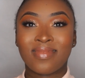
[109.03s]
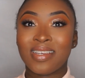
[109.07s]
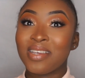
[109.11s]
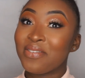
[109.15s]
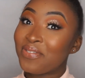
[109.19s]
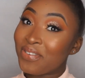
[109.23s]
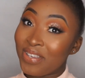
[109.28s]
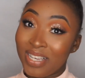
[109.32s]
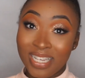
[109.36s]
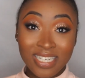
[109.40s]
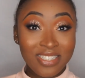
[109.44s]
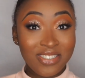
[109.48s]

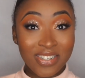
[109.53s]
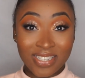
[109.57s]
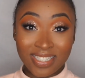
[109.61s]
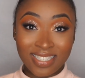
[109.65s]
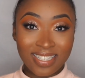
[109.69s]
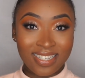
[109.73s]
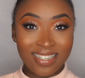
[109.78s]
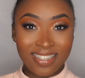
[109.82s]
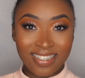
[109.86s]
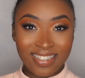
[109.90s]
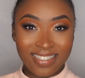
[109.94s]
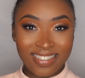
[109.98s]
you're
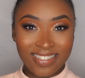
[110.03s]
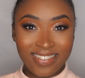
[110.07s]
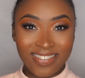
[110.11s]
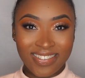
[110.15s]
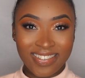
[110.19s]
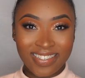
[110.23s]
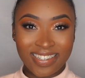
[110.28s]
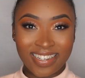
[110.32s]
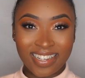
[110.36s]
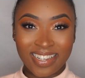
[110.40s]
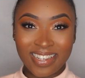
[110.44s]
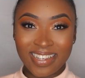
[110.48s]
interested in this
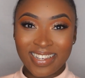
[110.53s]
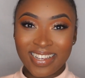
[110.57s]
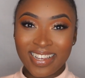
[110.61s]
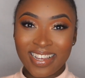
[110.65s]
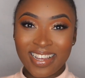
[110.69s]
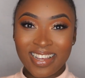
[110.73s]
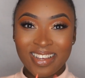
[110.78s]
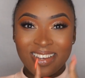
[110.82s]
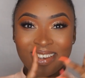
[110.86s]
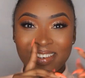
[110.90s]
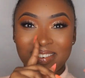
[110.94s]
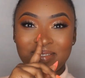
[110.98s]
look,
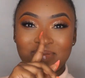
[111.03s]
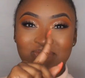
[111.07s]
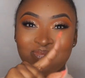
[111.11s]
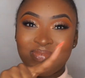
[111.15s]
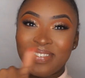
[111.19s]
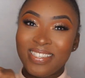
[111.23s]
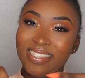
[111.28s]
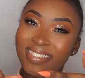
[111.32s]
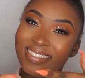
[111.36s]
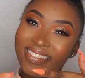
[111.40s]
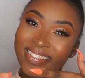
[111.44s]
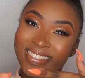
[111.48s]

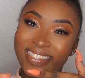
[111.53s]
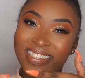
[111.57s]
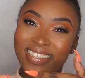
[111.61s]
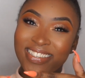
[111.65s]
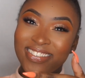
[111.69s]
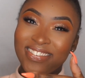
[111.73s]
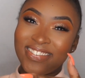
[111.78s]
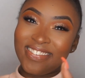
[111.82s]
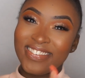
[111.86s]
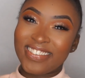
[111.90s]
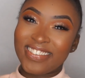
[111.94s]
please continue to